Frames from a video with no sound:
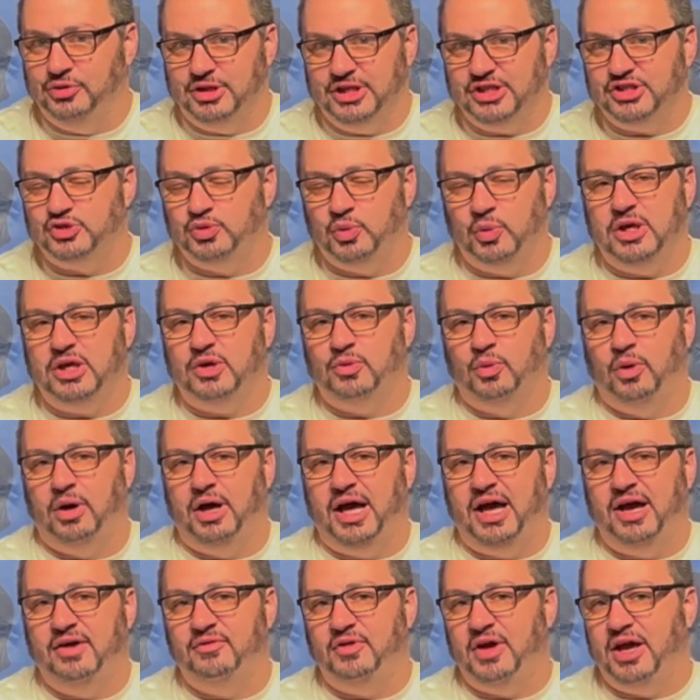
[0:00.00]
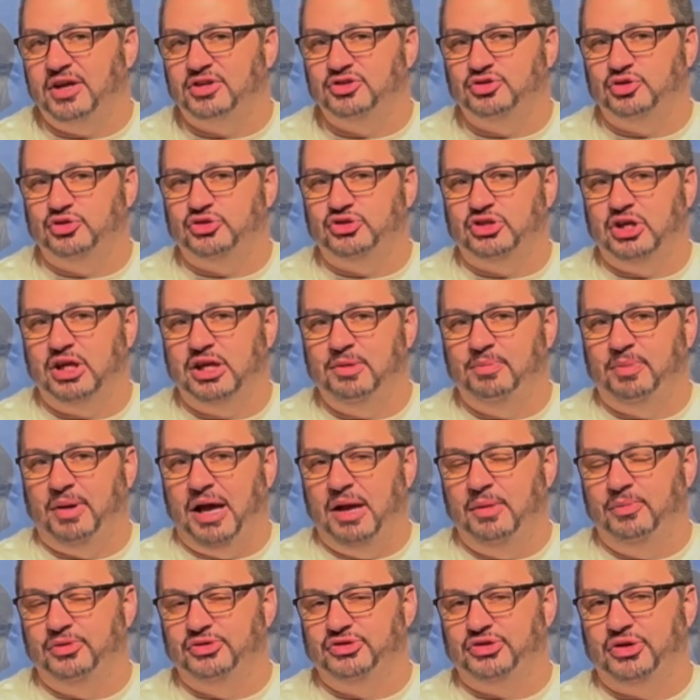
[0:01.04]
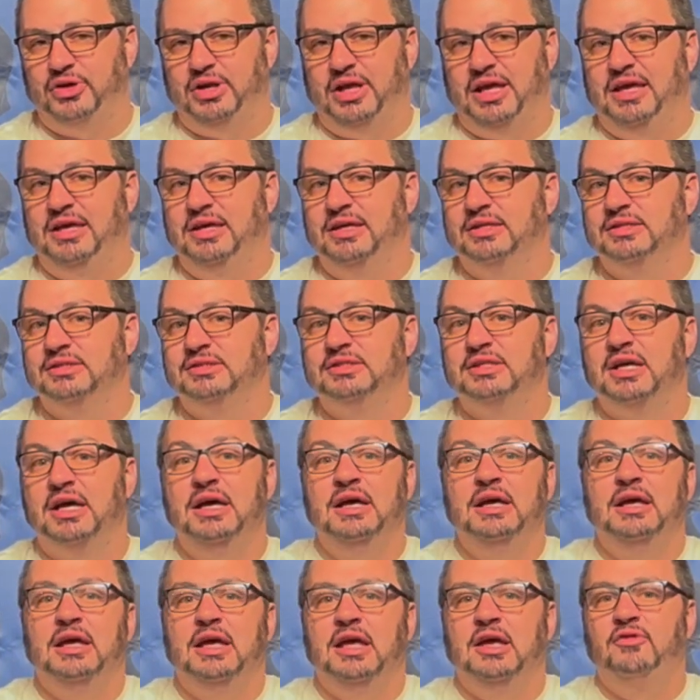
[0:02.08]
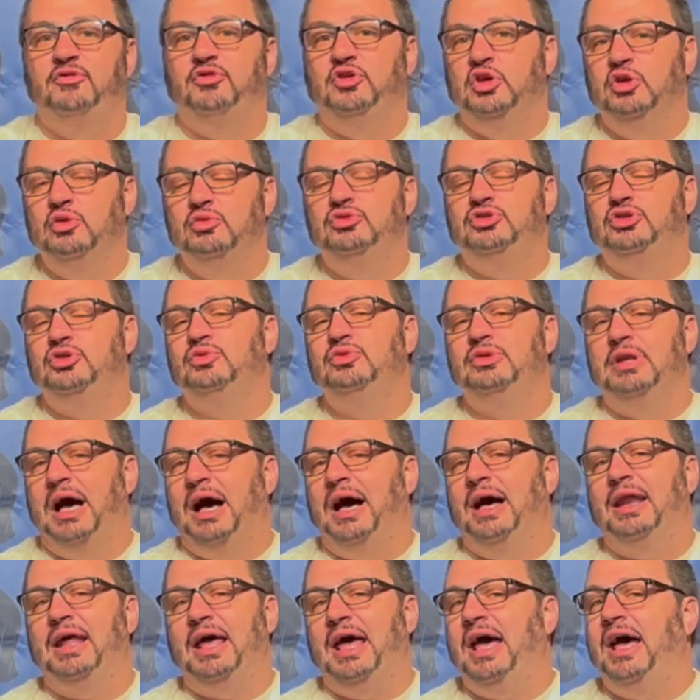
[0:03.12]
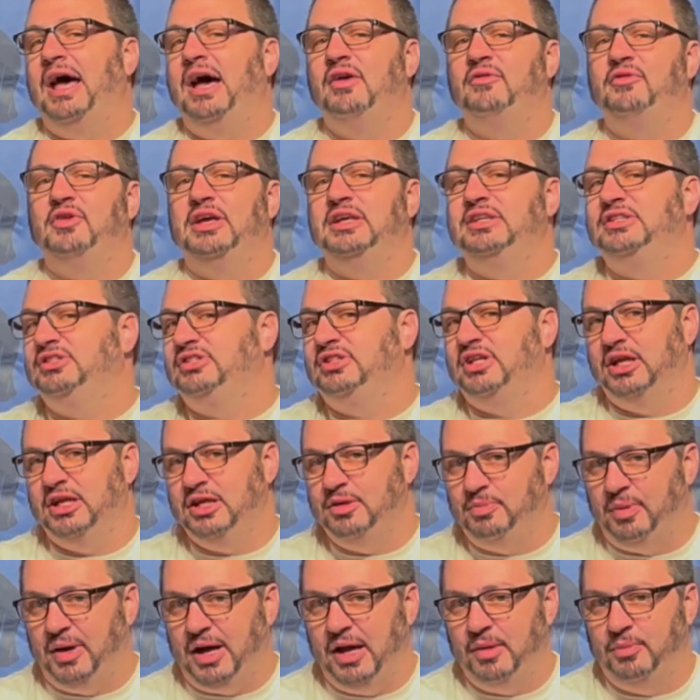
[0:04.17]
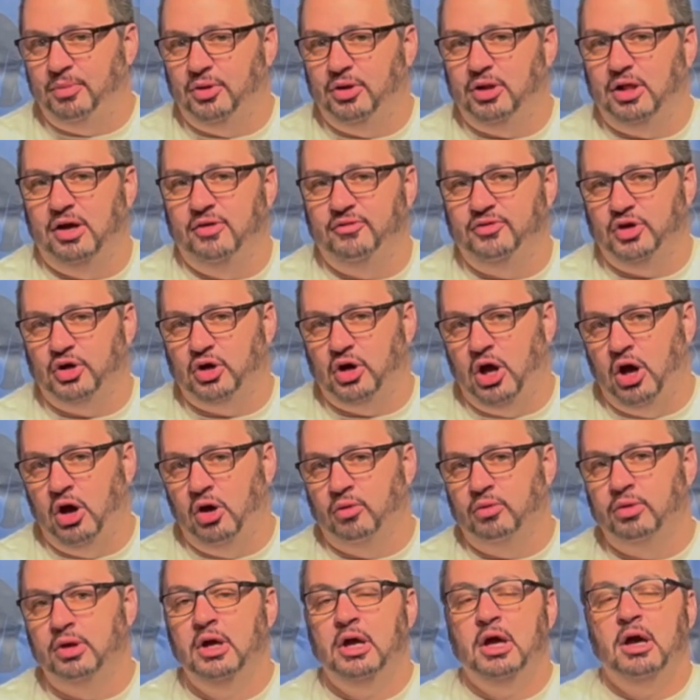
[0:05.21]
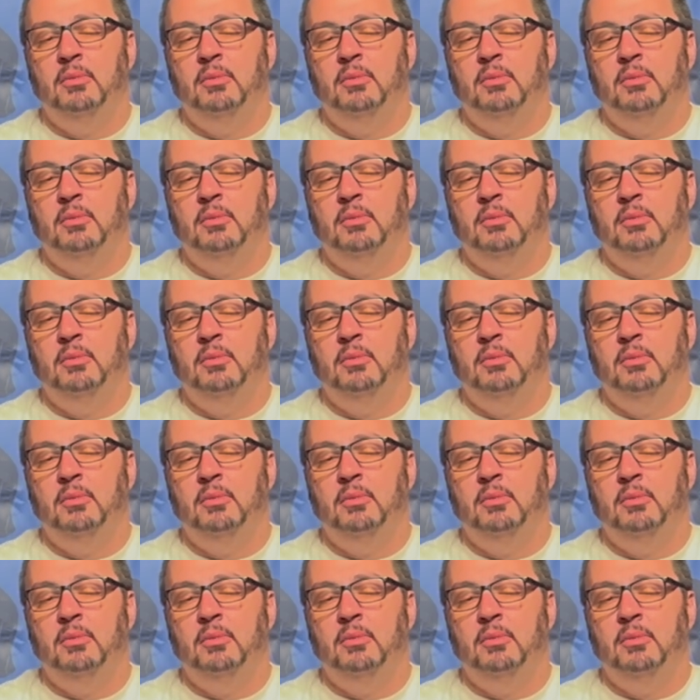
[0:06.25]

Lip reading: This week we'll have extra study Bibles on hand if you do not have a study Bible of your own.